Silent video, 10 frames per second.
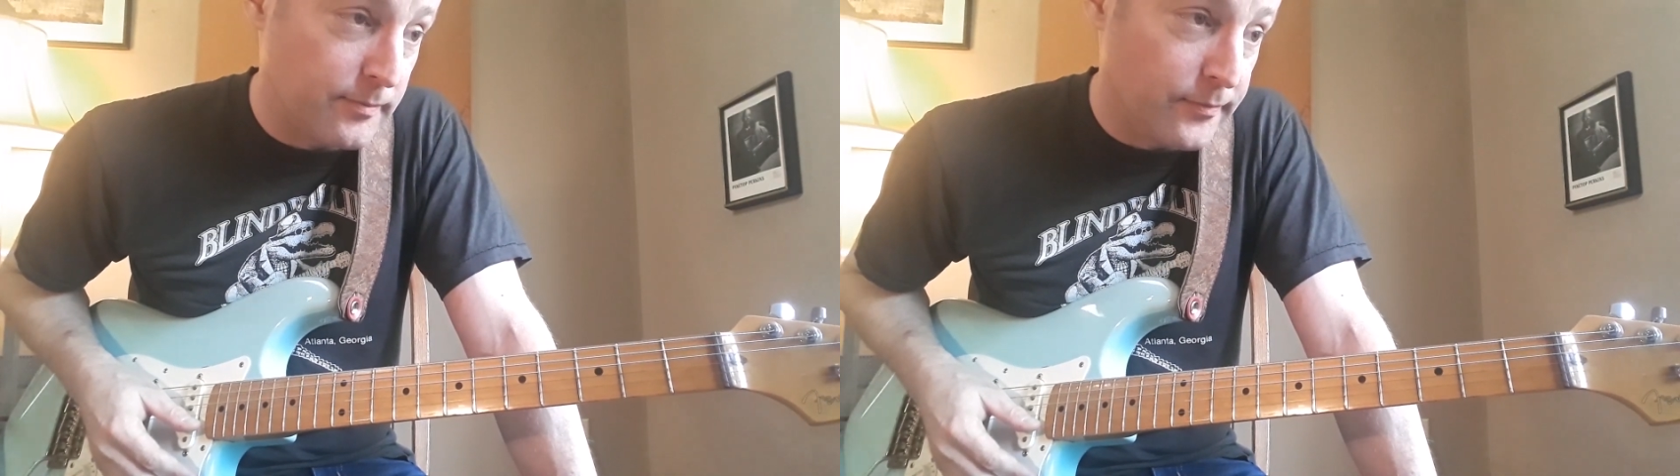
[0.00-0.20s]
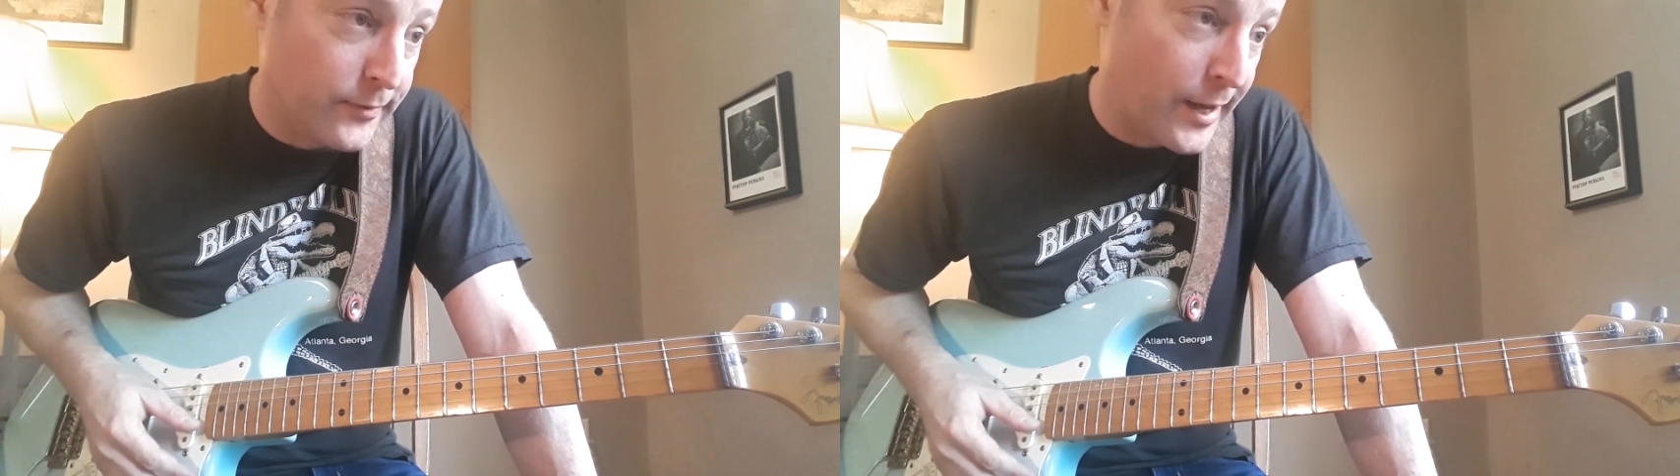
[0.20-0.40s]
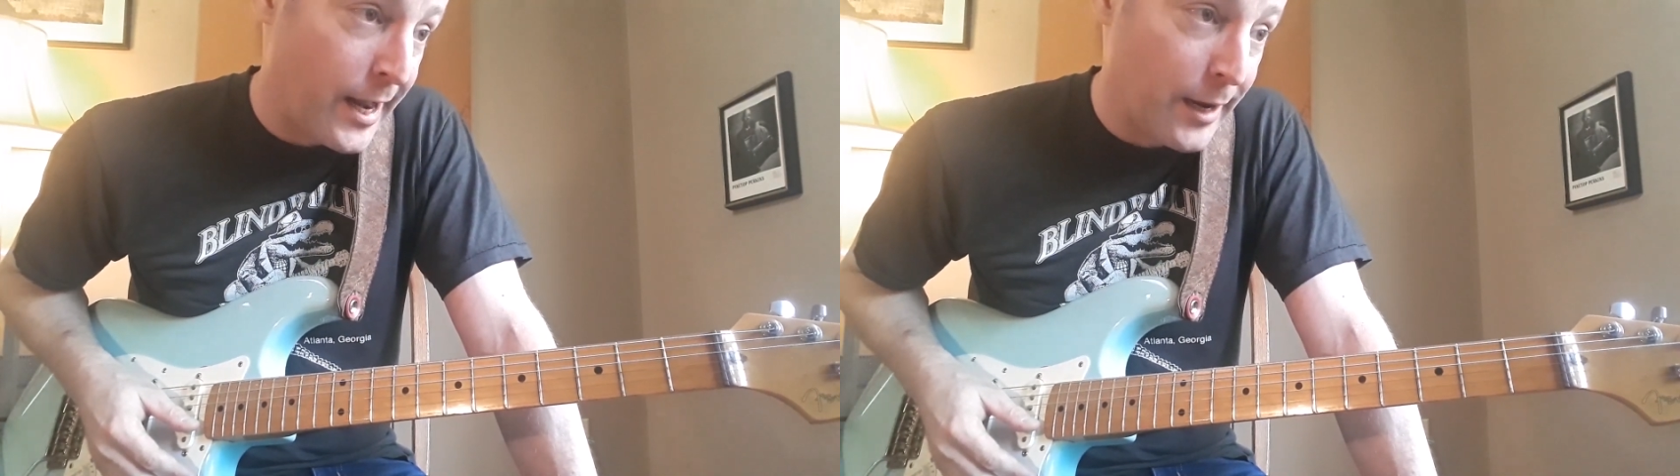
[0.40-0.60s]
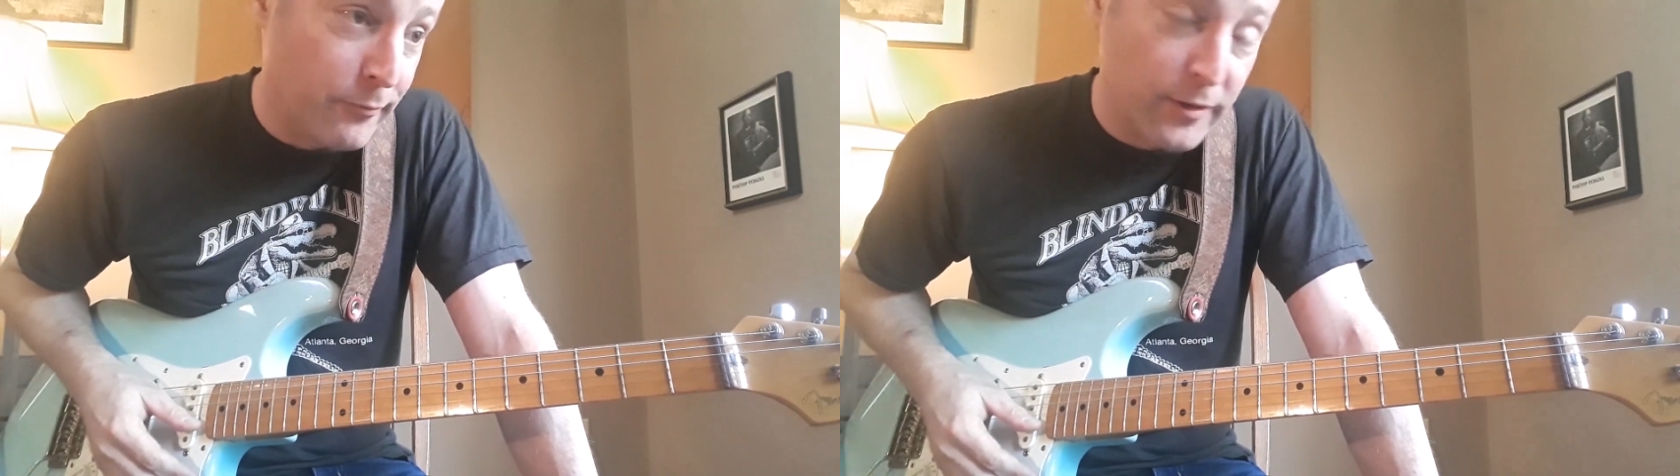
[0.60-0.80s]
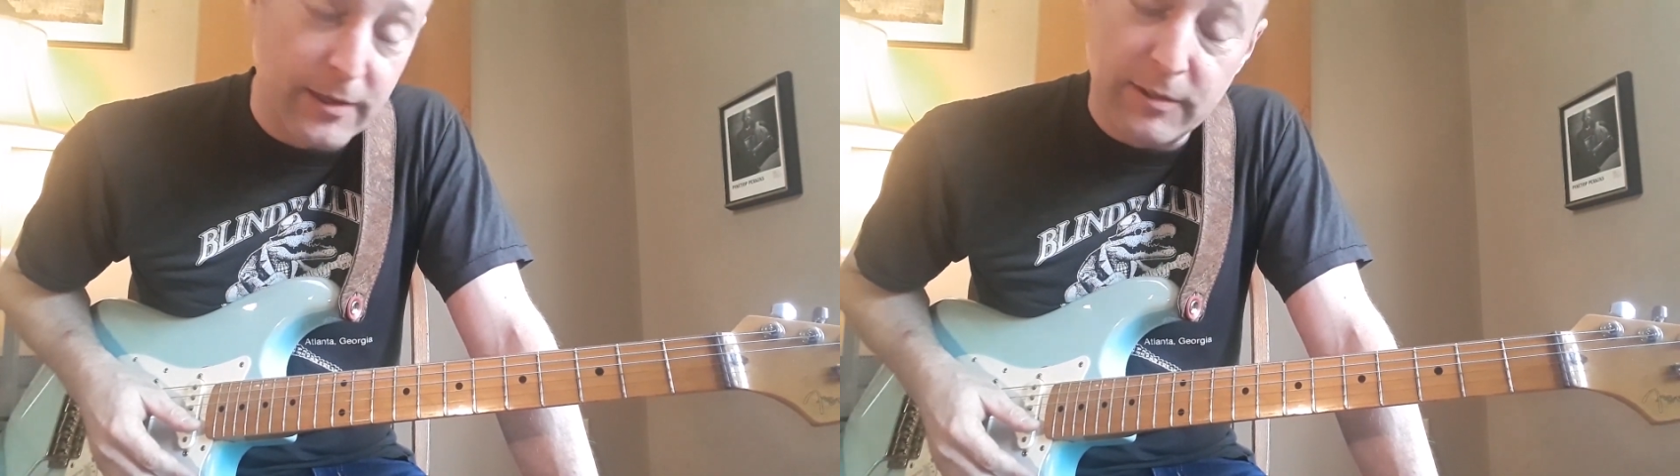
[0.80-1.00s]
name
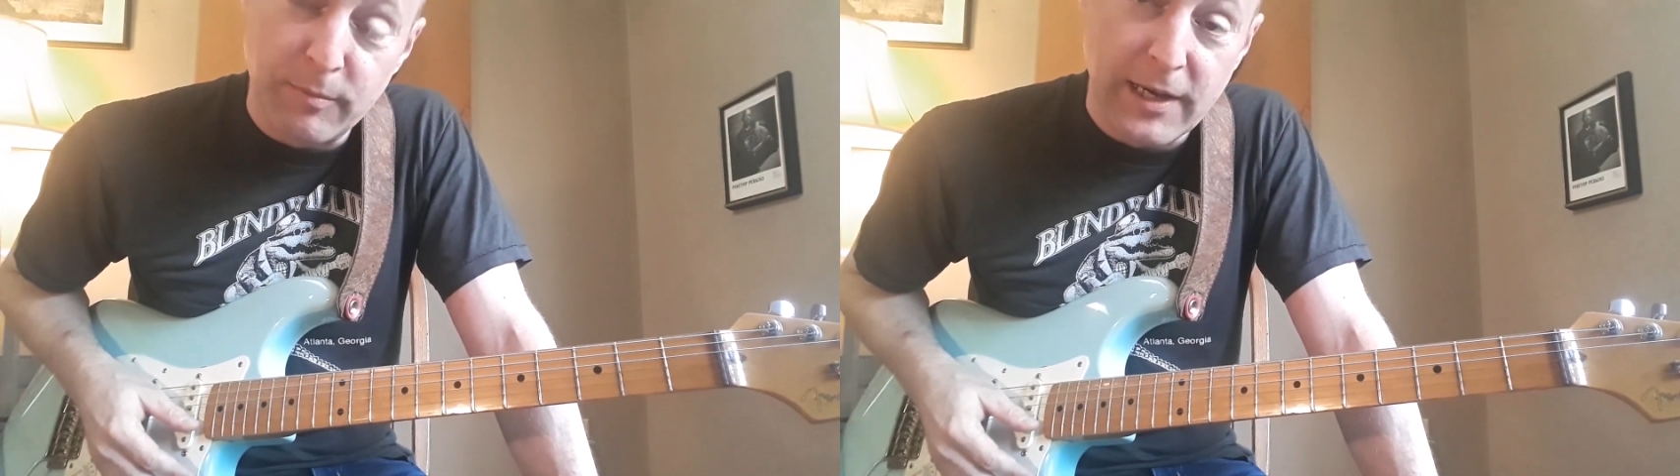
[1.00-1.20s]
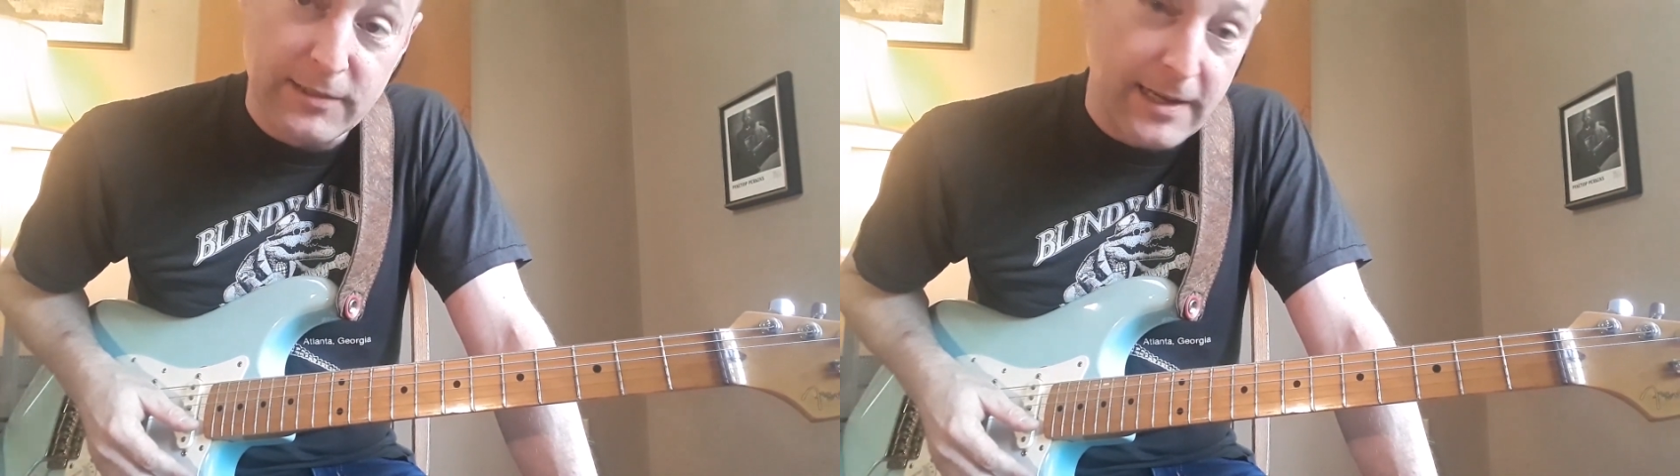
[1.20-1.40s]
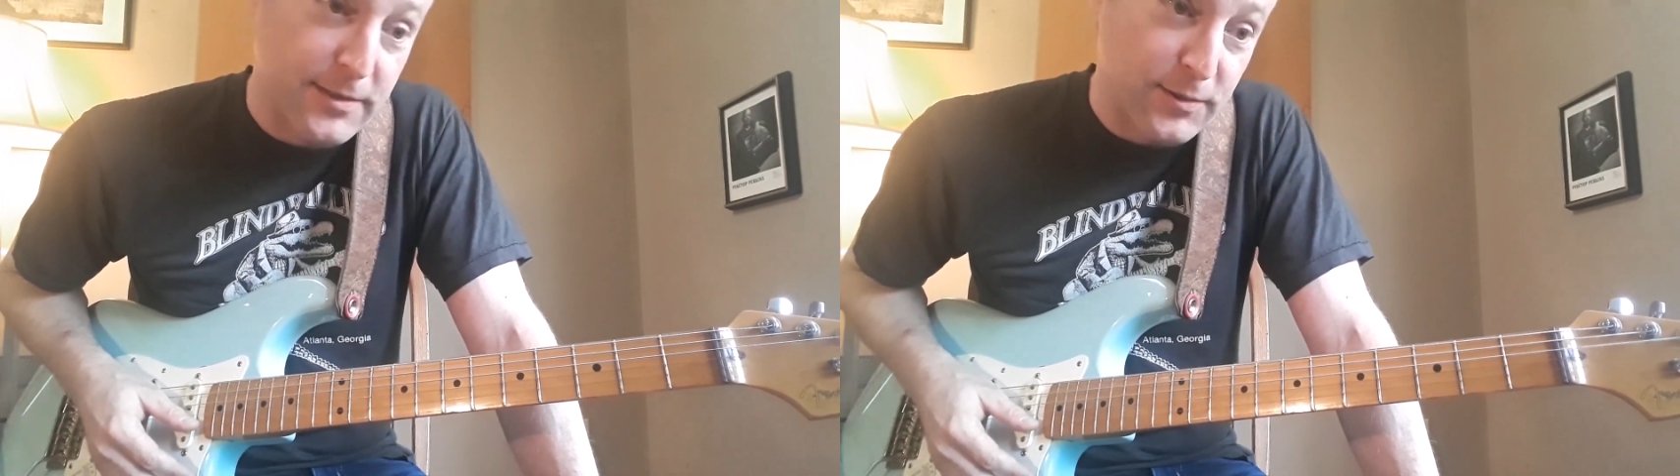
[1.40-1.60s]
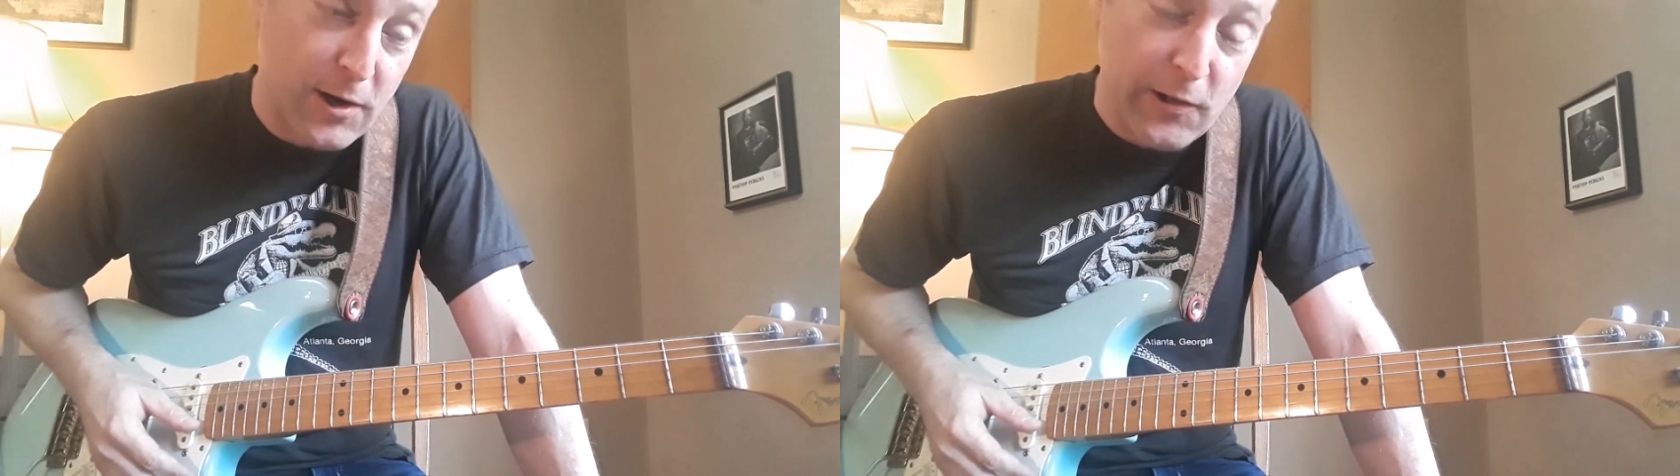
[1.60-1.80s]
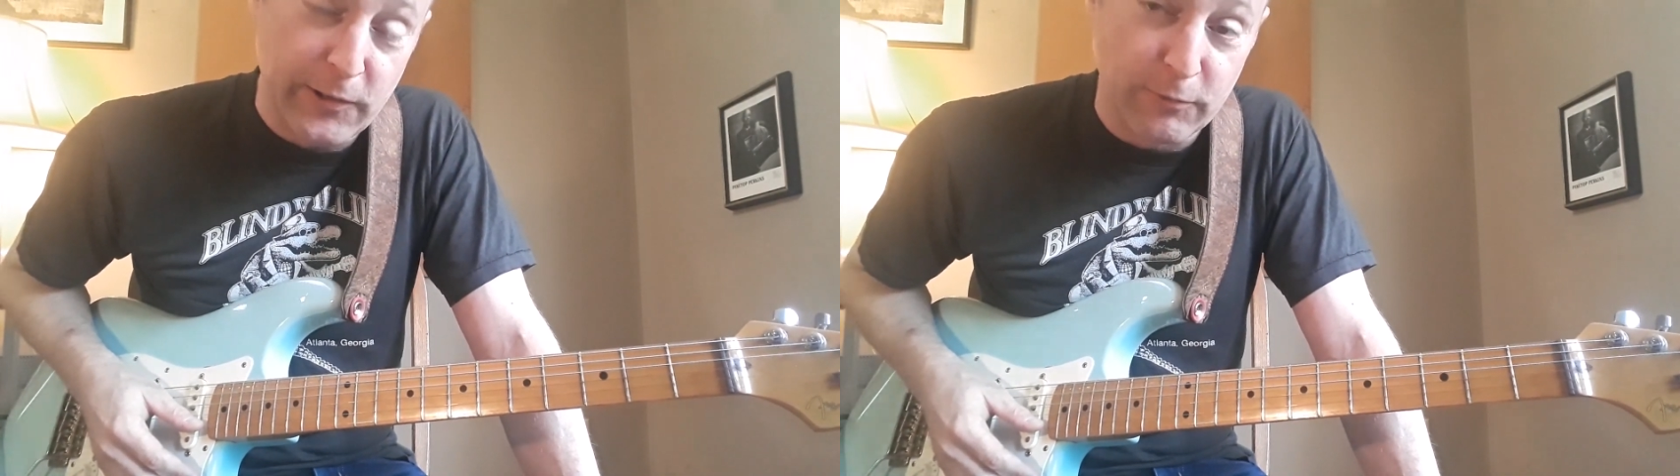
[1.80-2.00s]
for this mess. I just
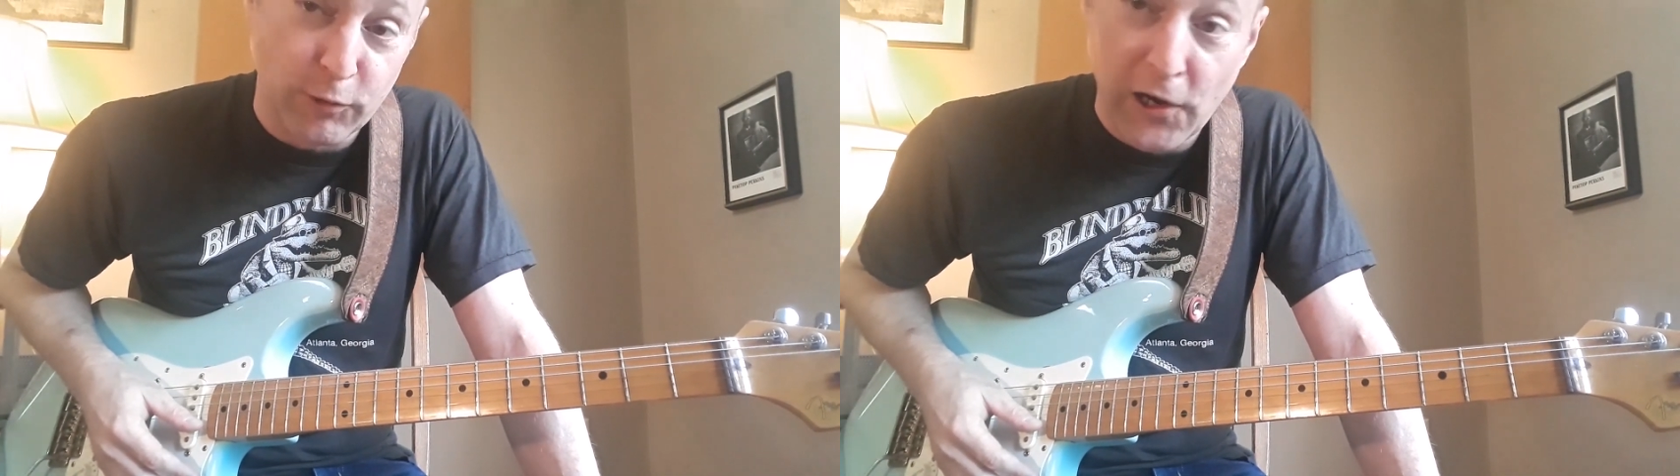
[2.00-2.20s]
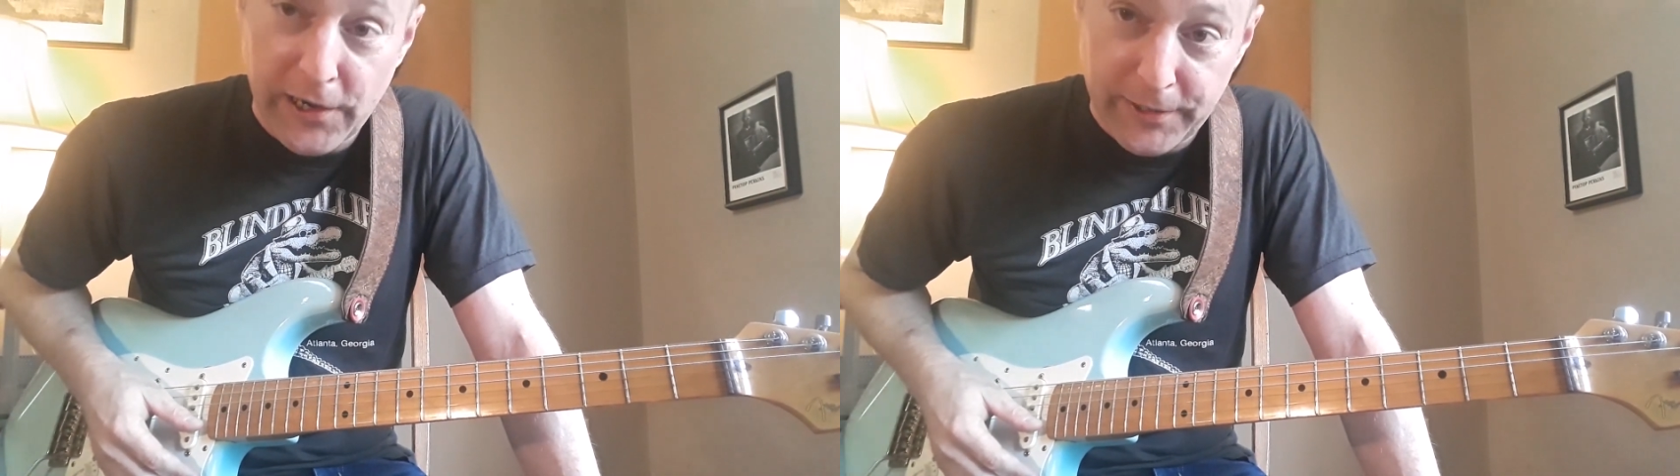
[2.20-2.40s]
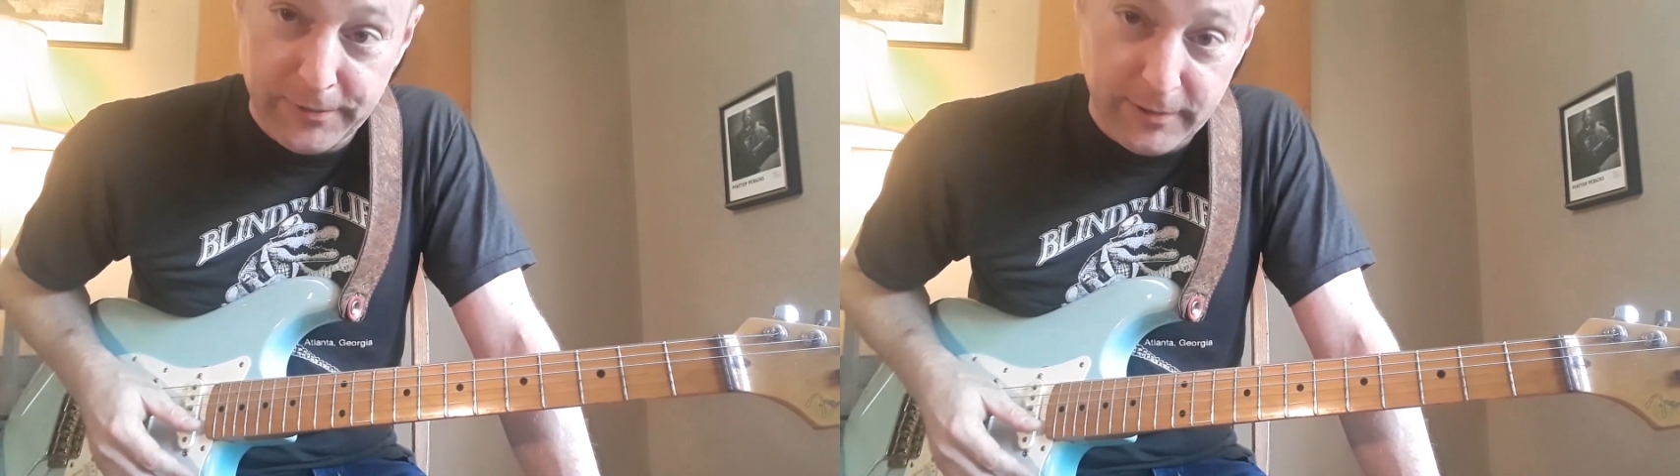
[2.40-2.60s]
call it runs.